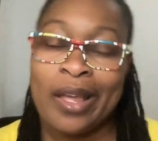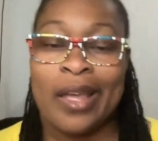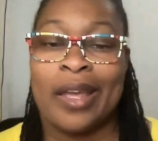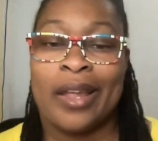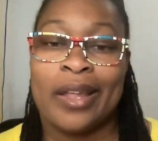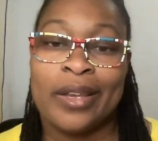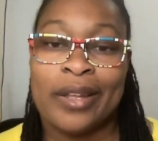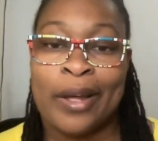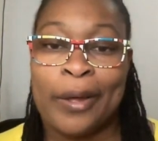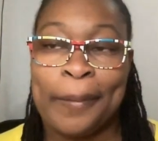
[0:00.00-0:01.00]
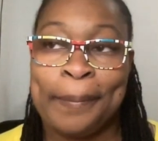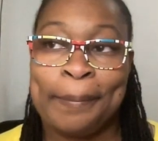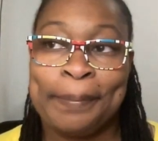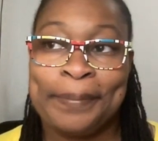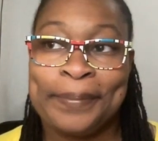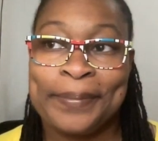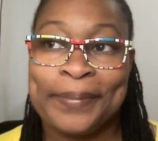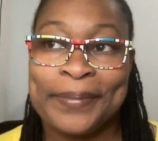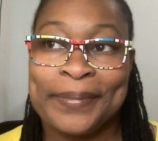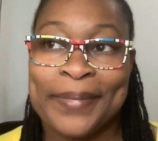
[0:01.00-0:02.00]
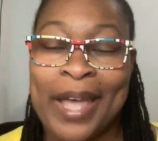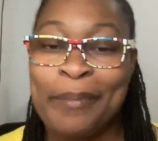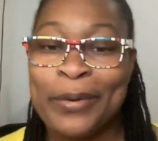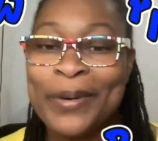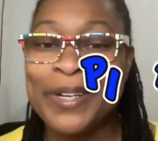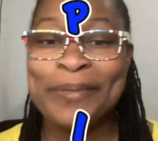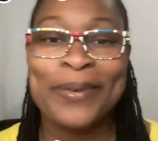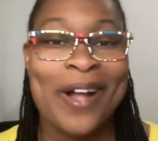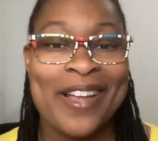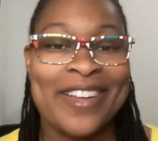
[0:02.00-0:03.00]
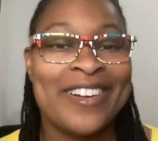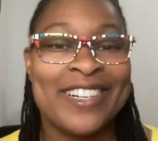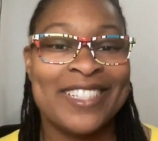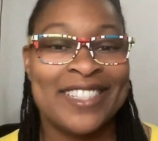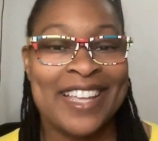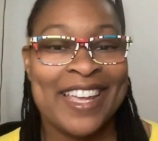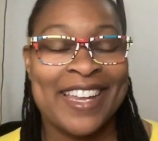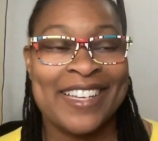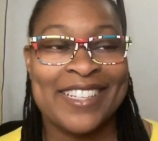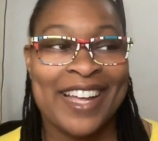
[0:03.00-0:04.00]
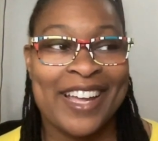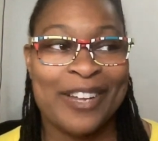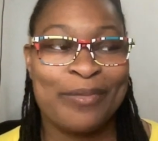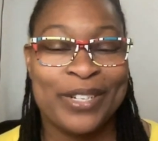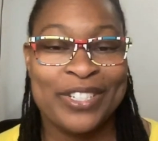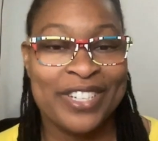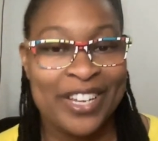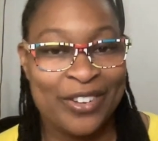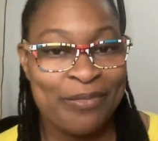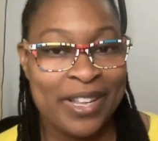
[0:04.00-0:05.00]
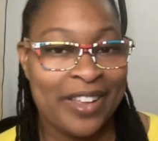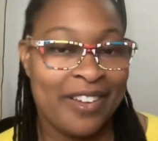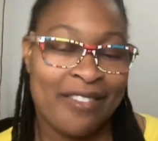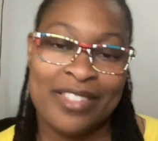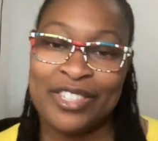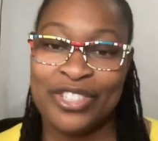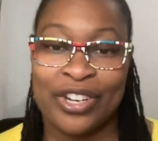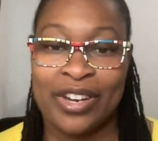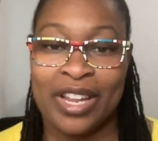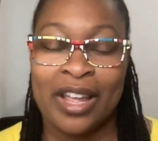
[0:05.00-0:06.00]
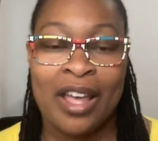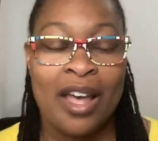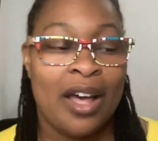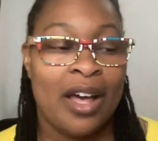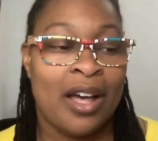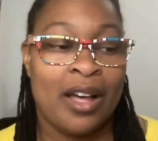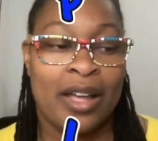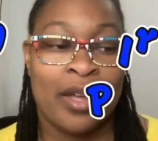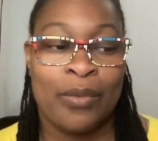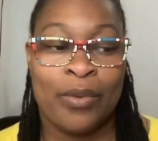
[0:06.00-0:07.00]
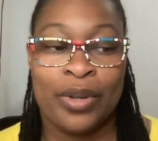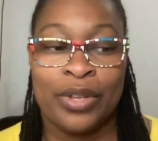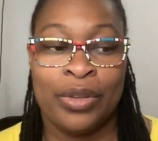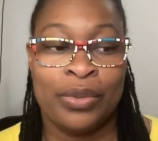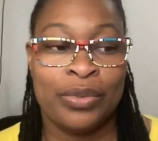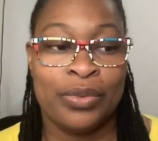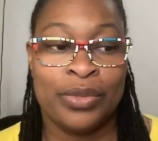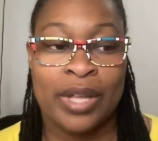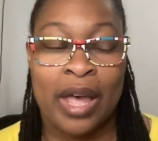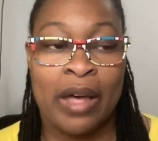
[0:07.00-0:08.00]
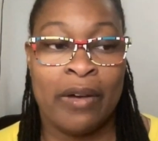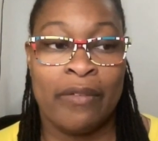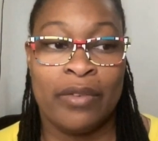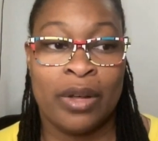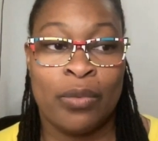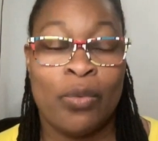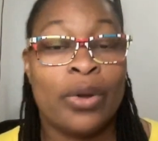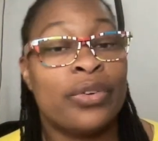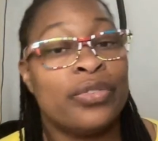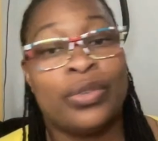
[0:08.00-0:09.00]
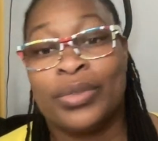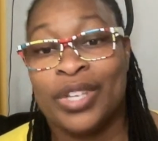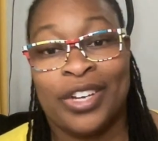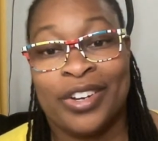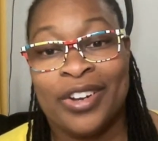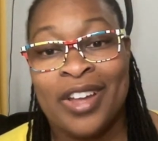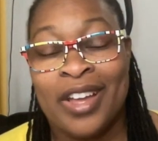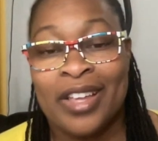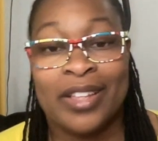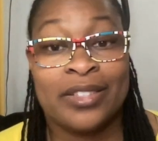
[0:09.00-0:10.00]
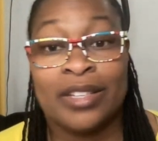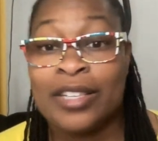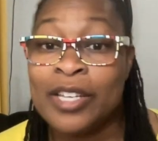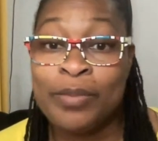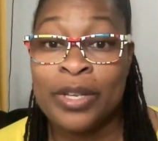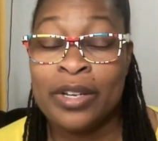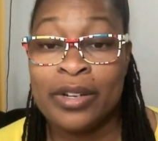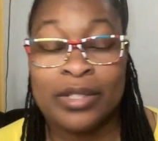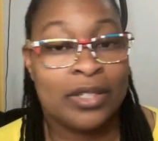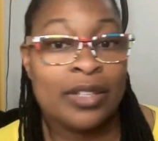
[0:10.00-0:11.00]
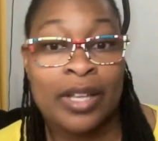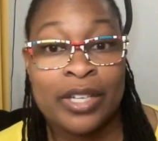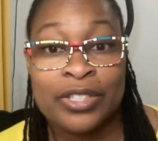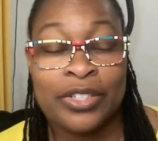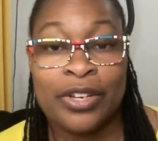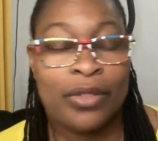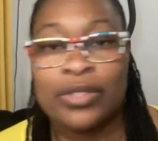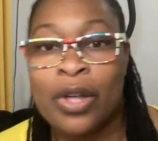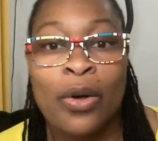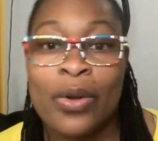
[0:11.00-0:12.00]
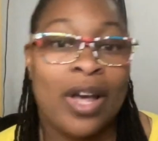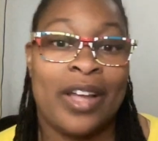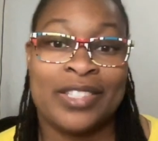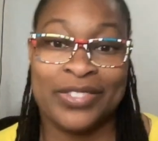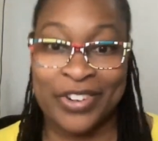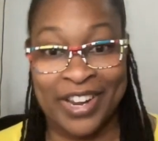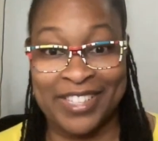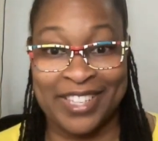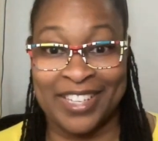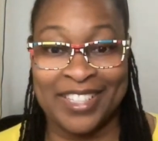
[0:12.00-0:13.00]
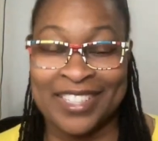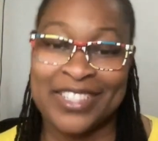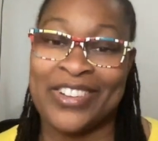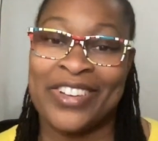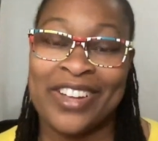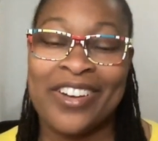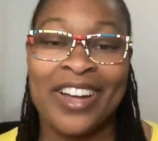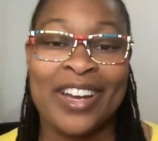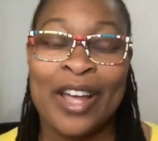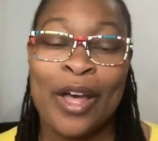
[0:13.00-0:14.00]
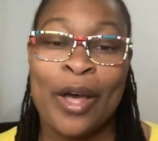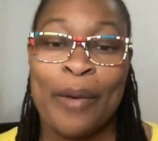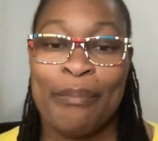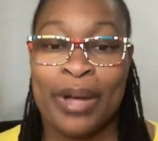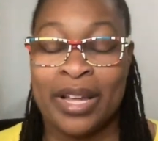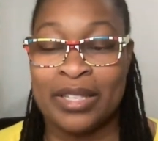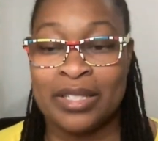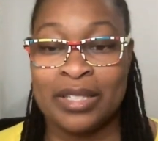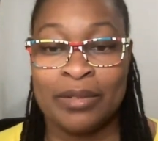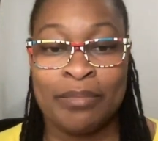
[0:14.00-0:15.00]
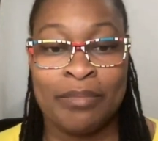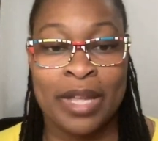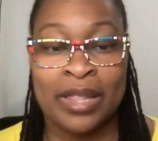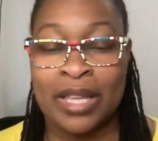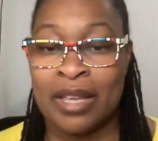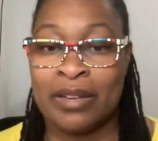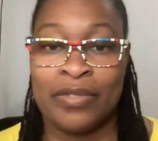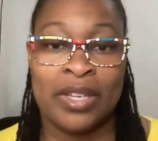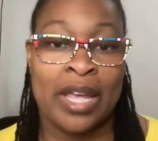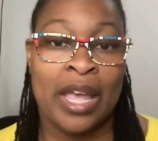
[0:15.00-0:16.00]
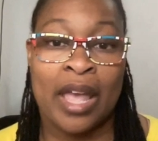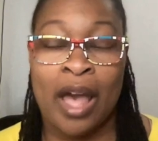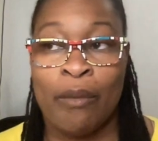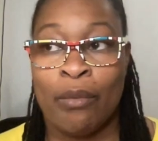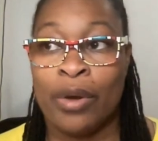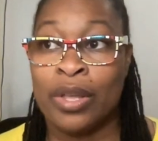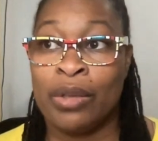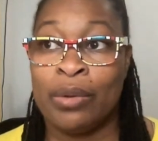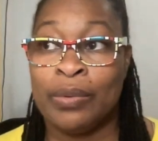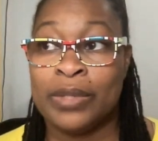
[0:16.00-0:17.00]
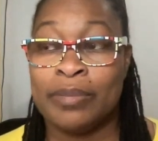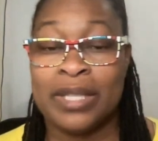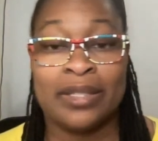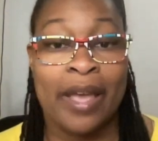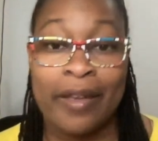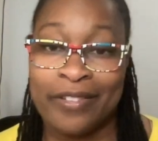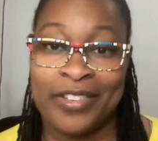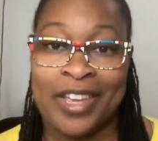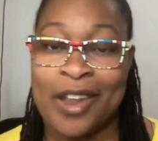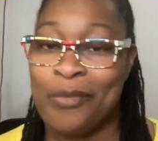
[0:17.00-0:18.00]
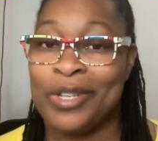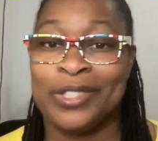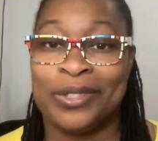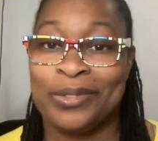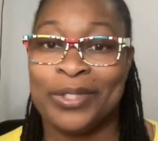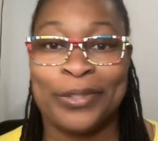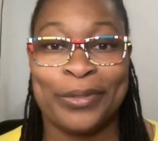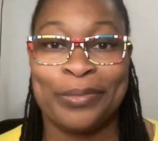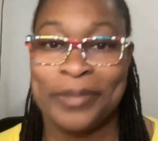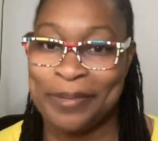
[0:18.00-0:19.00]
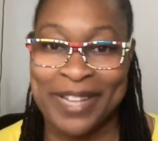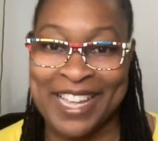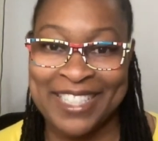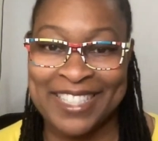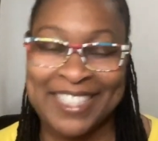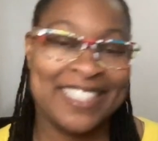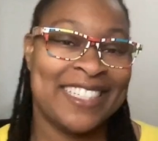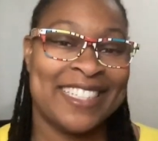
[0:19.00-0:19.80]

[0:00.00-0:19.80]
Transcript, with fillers: And um, I'm a work in progress, and I appreciate you being here on this journey. I want you to have a wonderful year. It's a leap year, it's an election year, there's all kinds of craziness going on. But at the end of the day, I want you to be safe and I want you to be blessed.